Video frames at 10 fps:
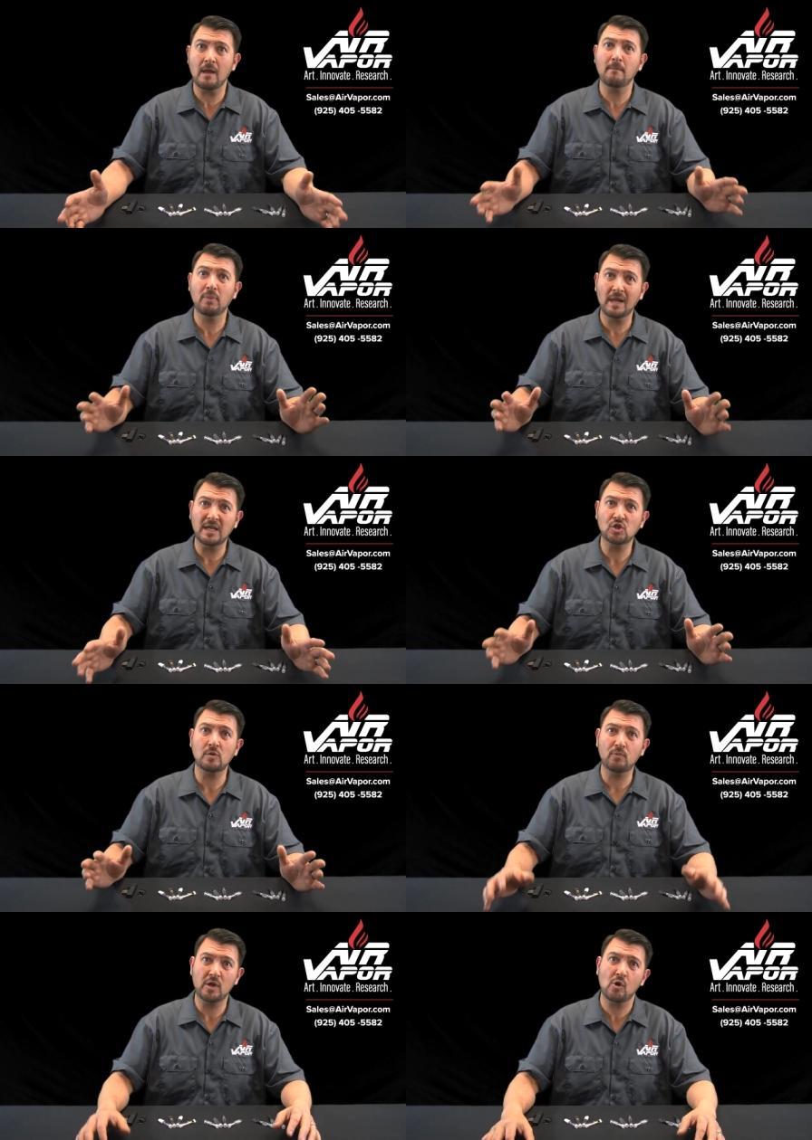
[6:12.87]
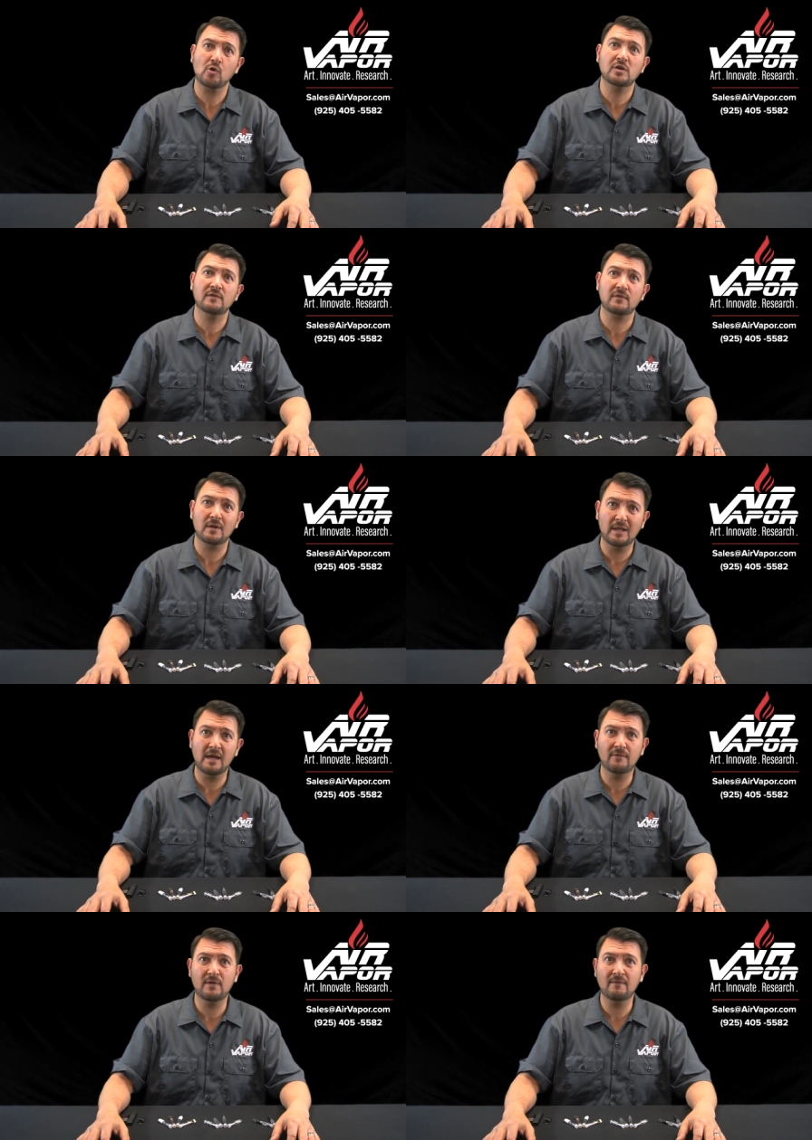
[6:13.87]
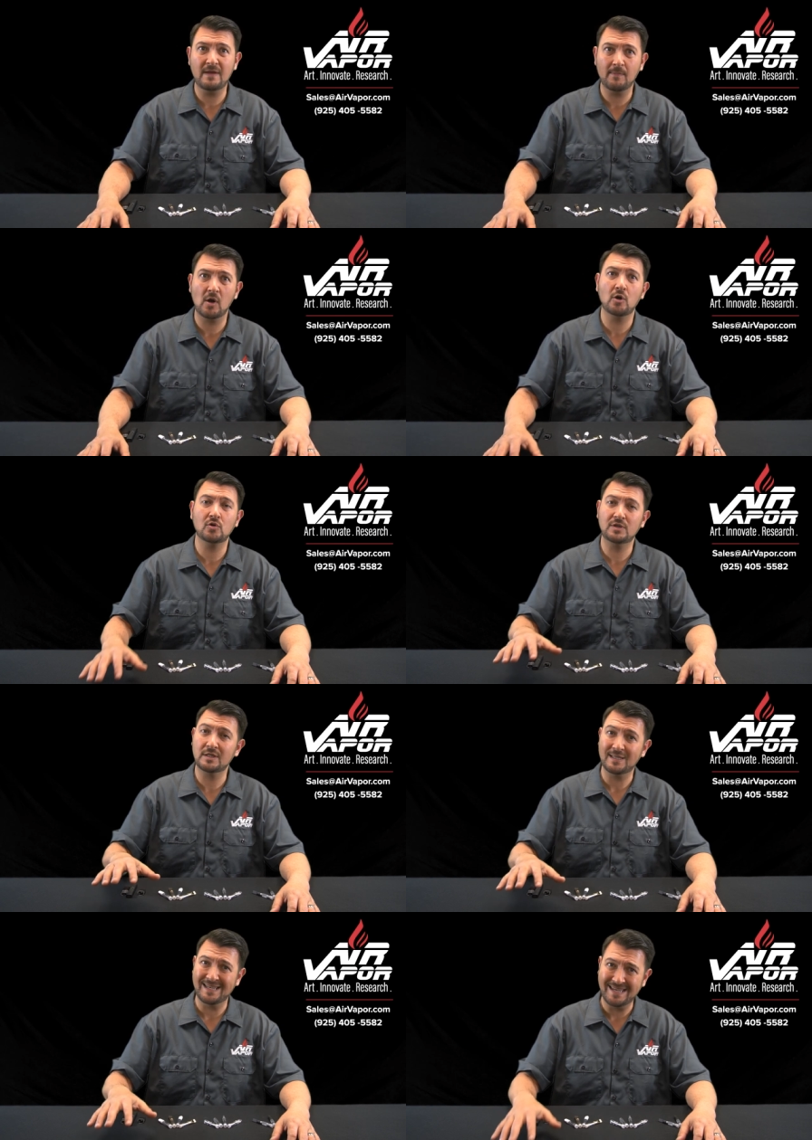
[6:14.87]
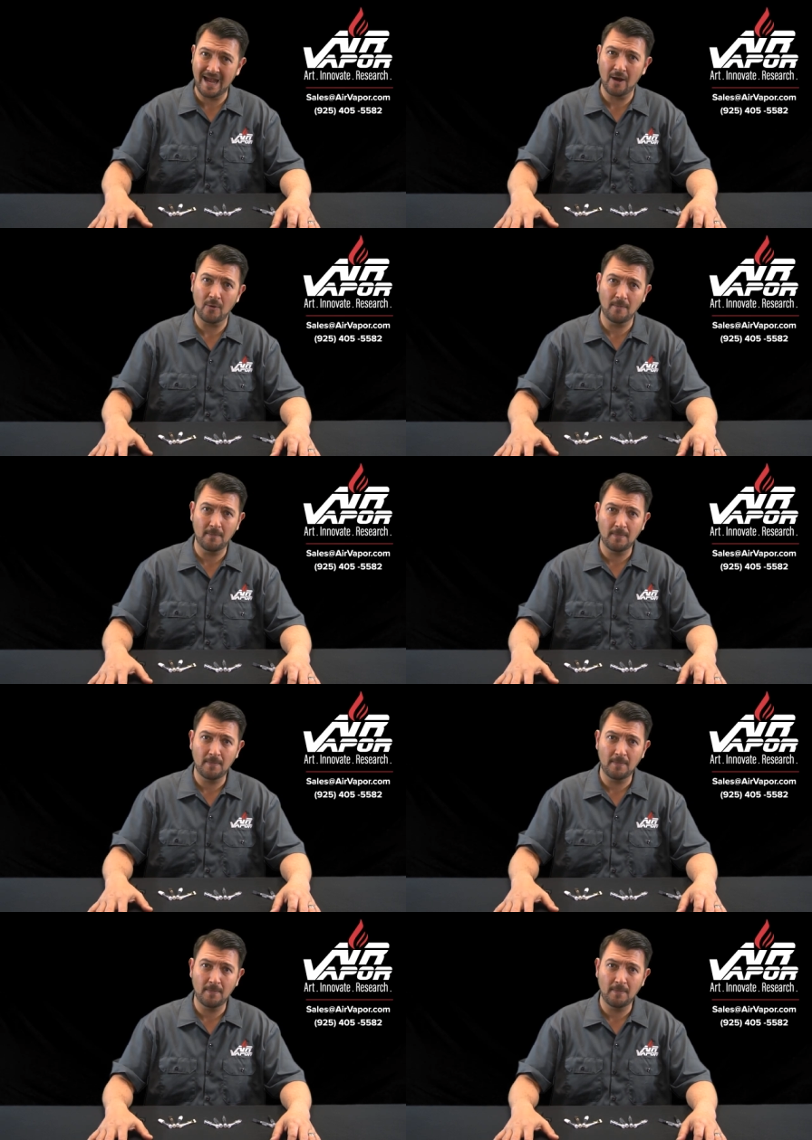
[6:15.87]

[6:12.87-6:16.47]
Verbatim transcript: and place your pre orders for lead free vape cartridges now.